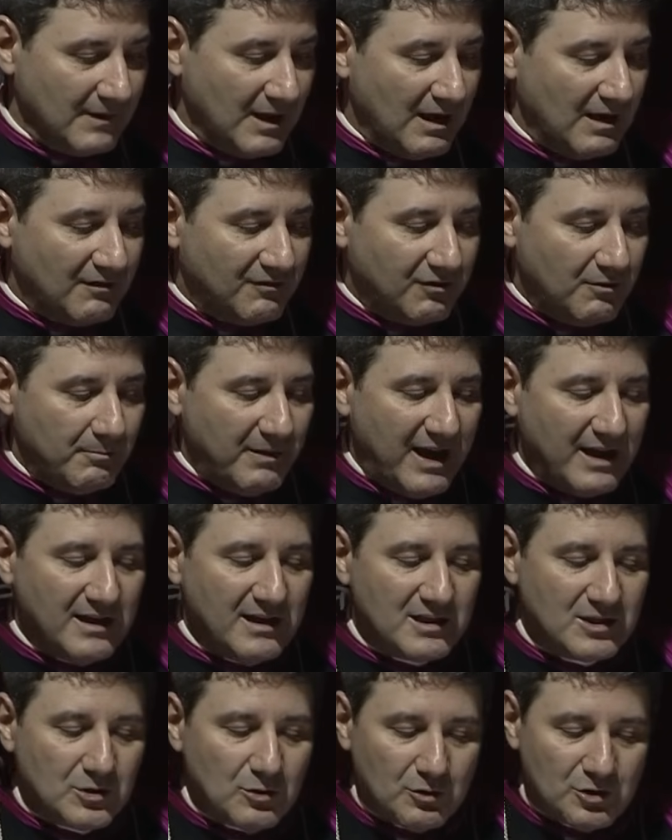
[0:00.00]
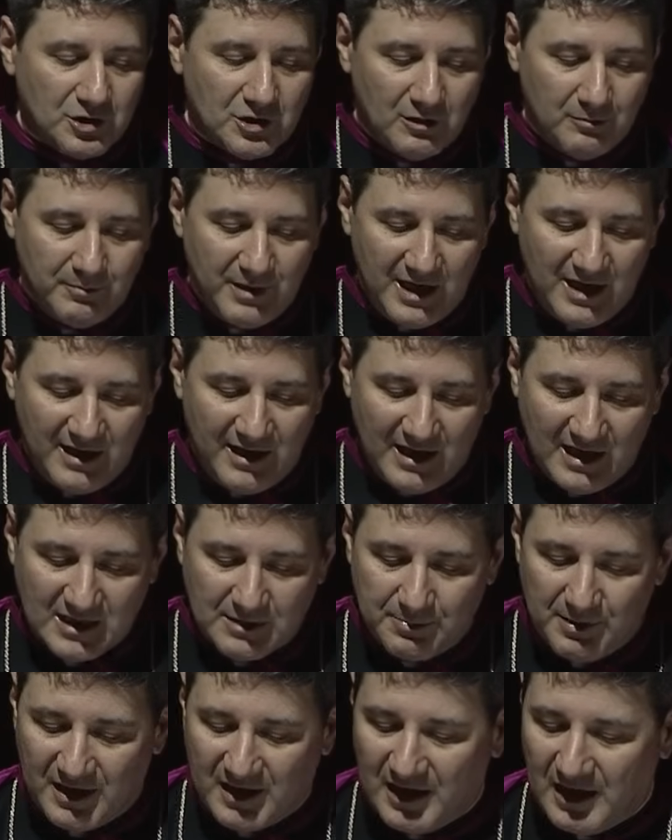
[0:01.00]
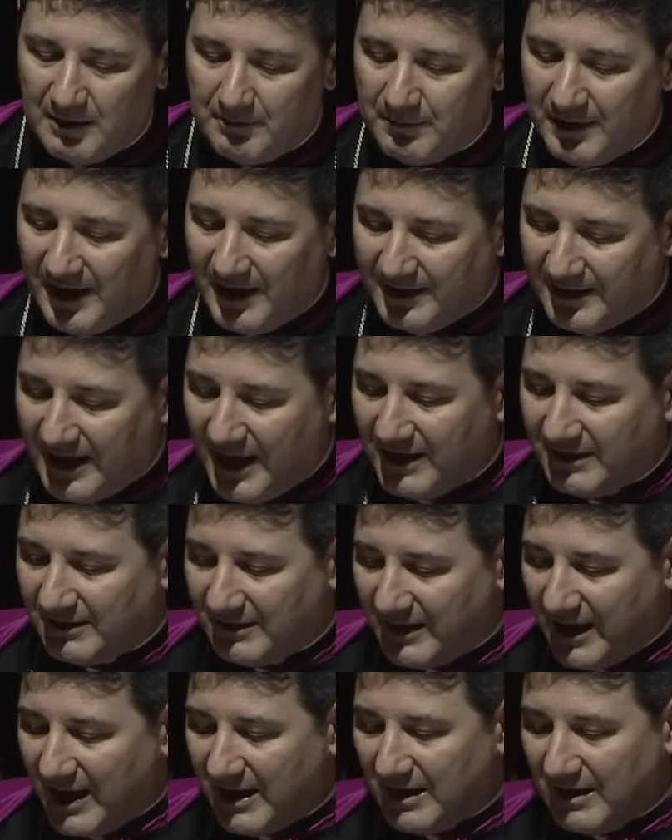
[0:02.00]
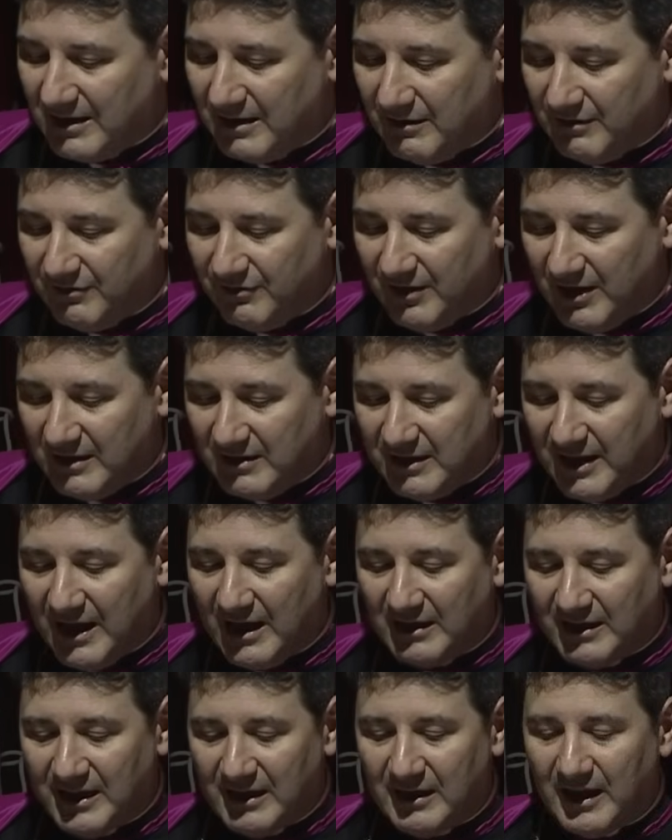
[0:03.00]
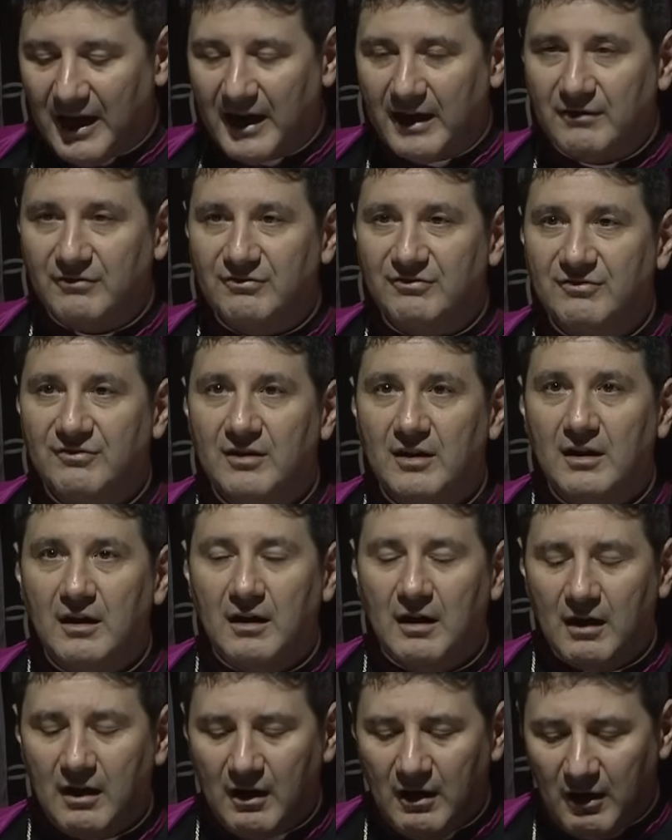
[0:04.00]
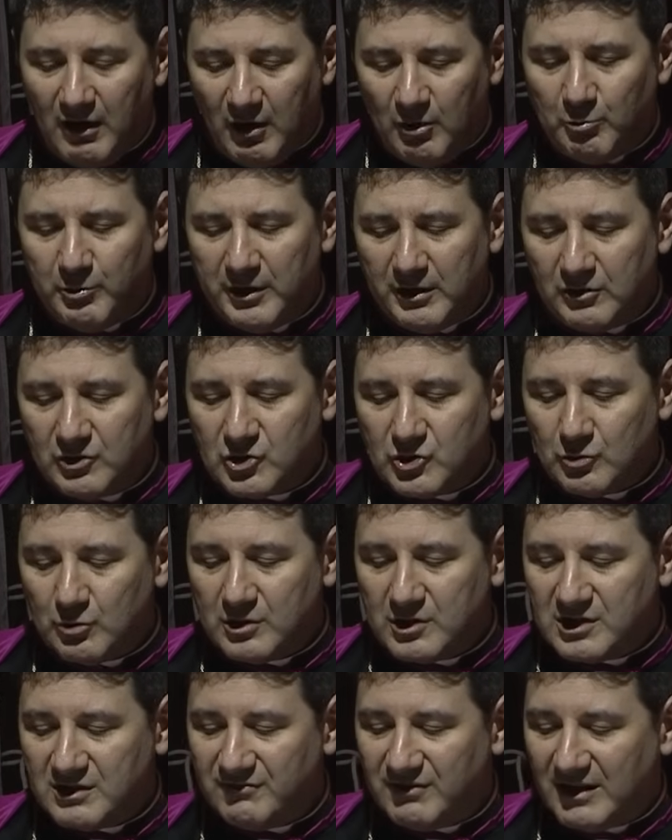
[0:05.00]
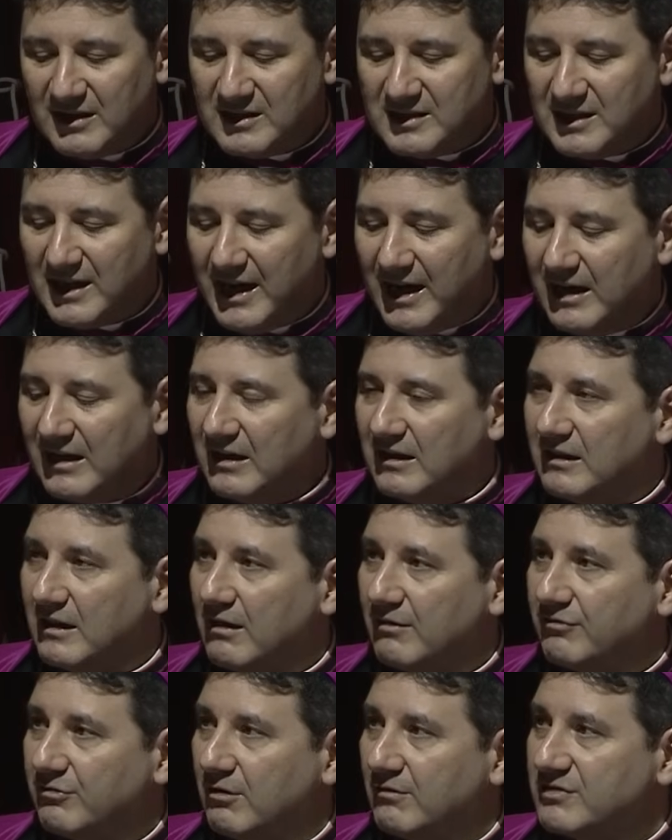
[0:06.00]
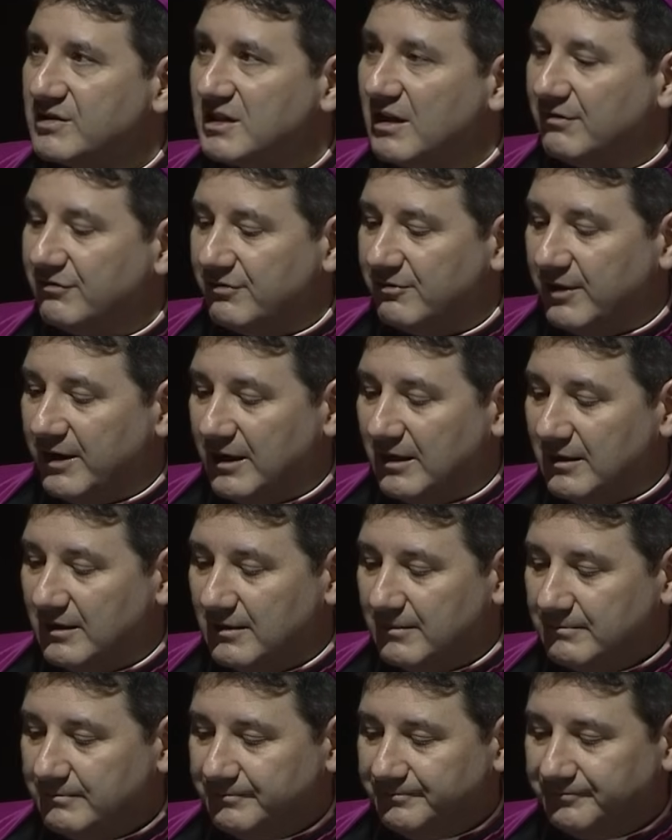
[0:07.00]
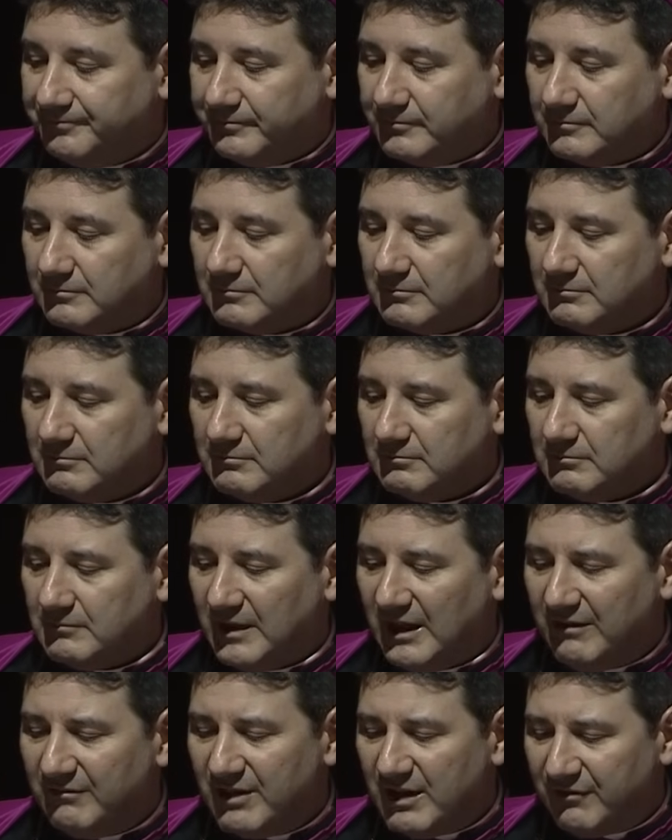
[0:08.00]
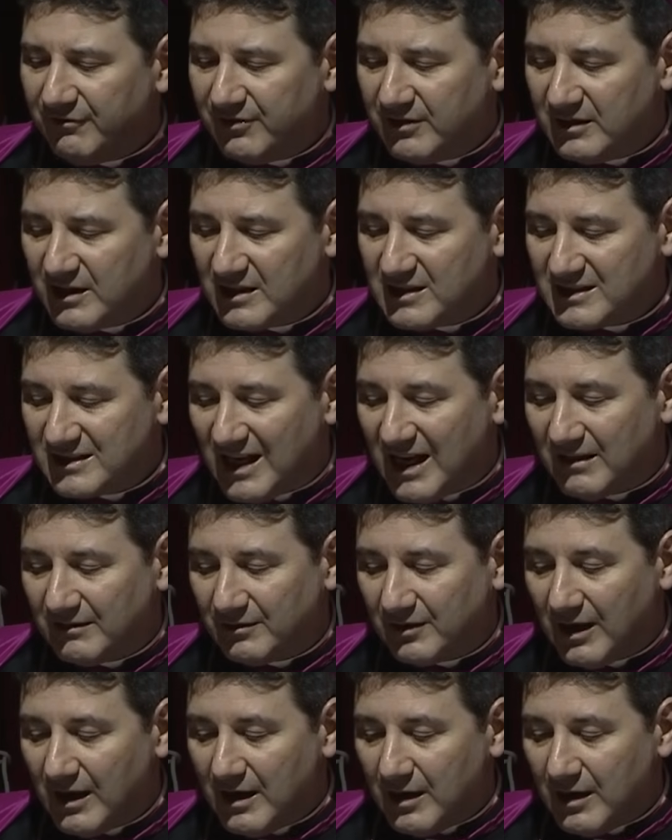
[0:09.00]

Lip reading: For many, social media has become a net negative in daily life, a real source of anxiety and therefore of suffering. Even if it does not